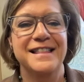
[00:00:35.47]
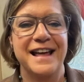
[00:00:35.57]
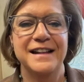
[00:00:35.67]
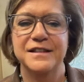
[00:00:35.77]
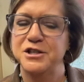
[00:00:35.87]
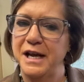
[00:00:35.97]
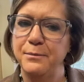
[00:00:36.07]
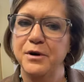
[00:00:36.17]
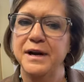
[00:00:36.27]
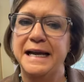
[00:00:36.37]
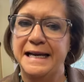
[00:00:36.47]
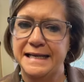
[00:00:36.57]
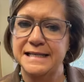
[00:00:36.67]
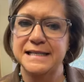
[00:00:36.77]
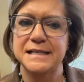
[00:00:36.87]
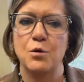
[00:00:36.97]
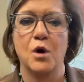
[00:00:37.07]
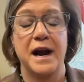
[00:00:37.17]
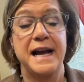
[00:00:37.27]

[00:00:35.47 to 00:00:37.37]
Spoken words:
that the chamber is or